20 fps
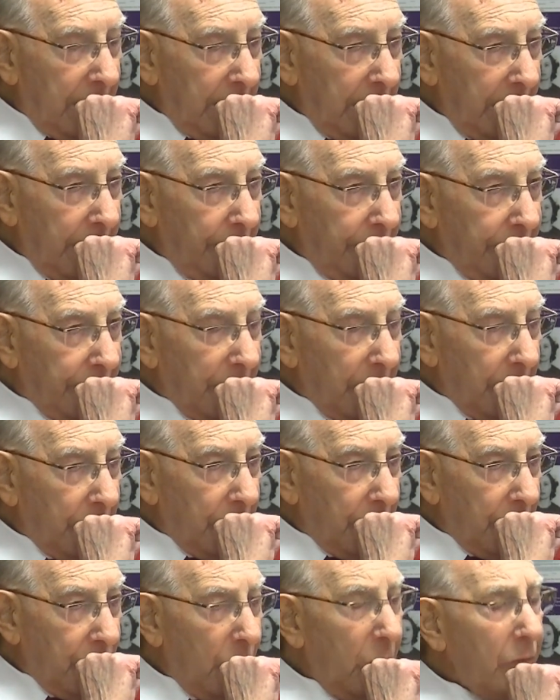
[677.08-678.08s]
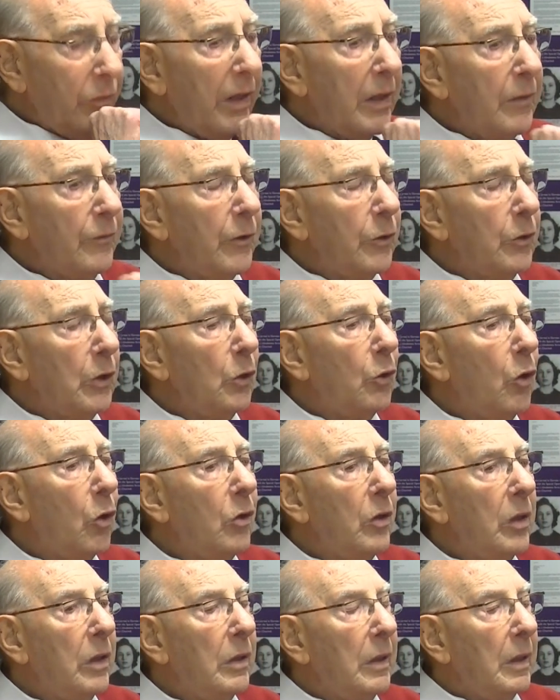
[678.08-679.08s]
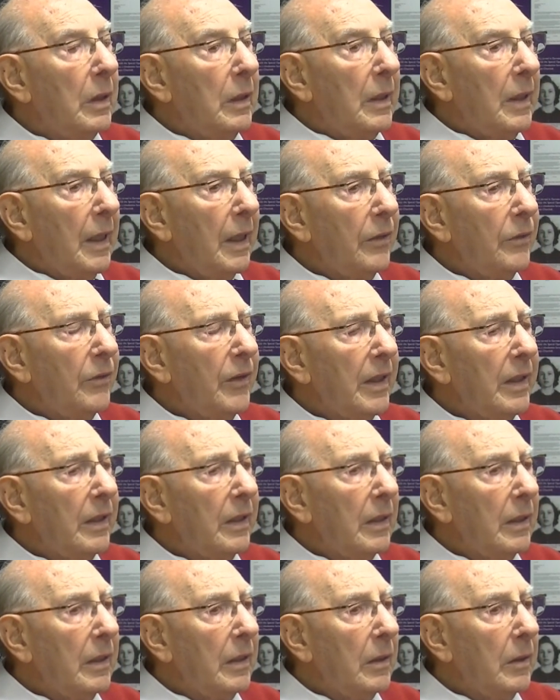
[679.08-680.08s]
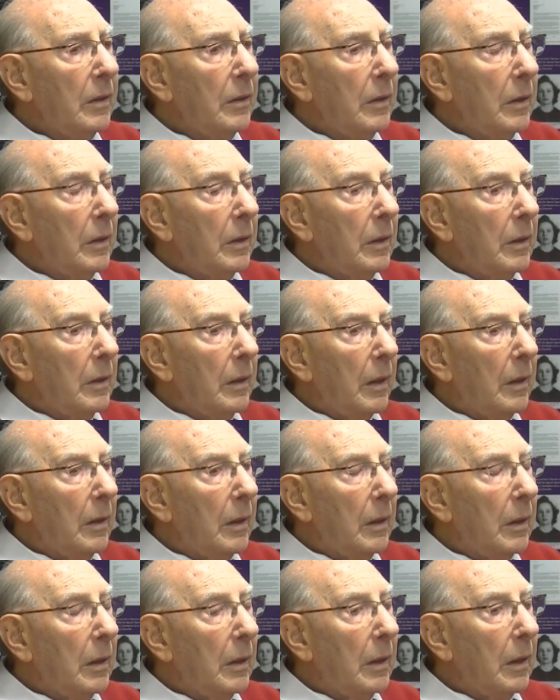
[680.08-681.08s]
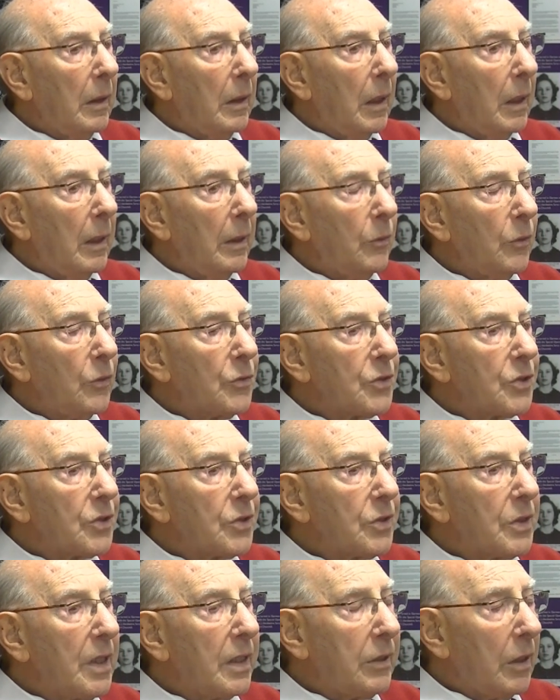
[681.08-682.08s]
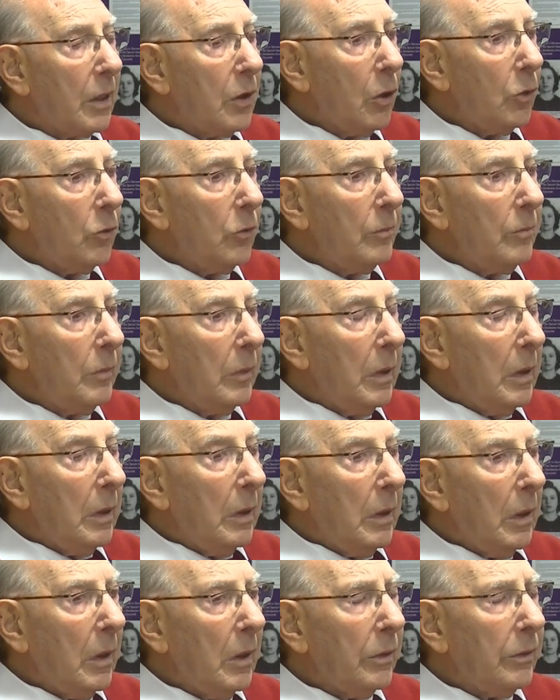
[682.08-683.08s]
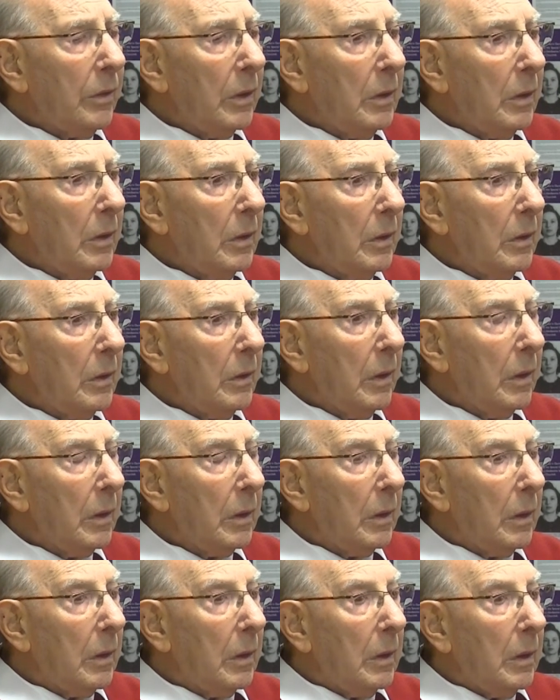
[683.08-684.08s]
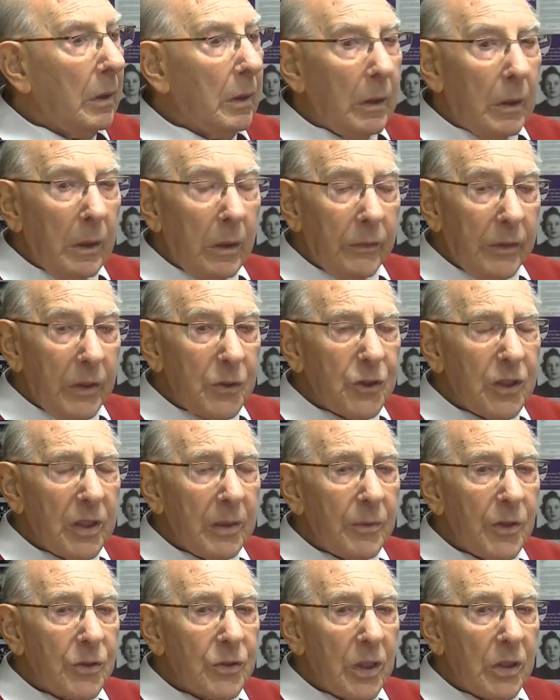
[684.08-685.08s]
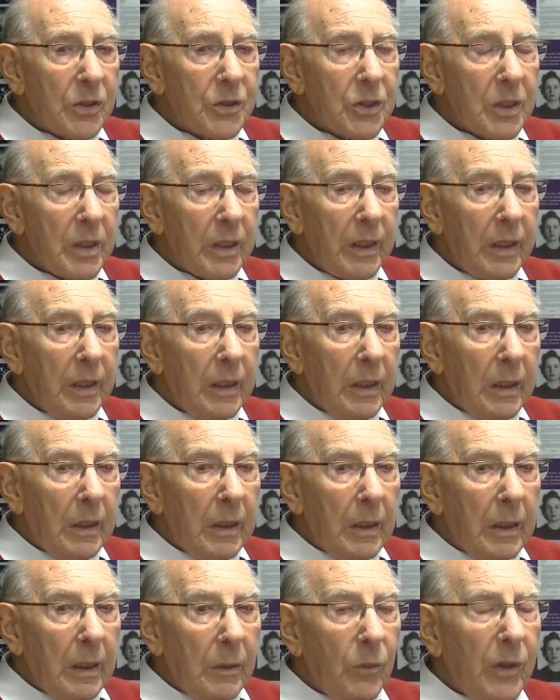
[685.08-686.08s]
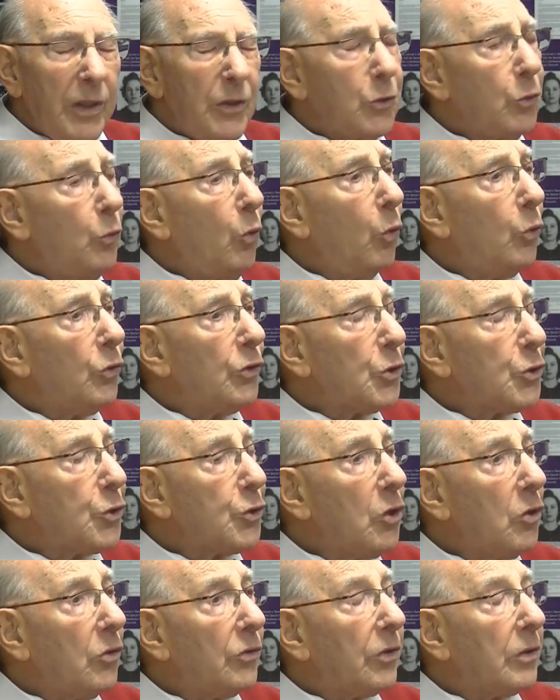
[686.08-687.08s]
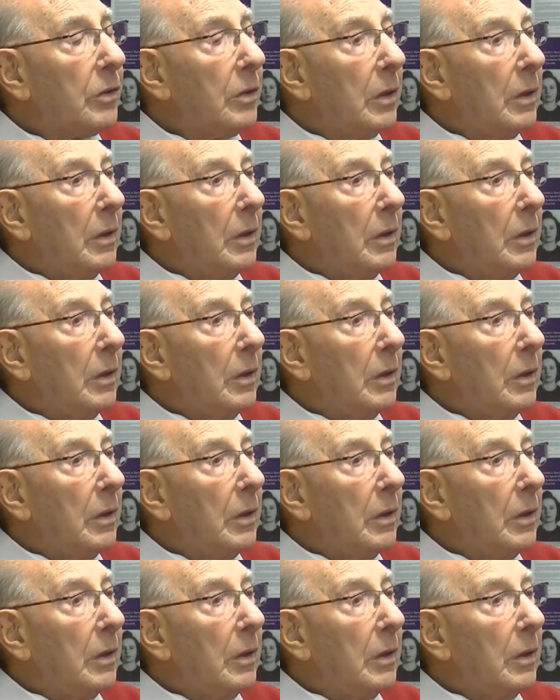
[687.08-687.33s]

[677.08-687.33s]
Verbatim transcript: um, we weren't there very long, and then uh, I was sent home on uh, uh, the ship, as I say, went to Aldershot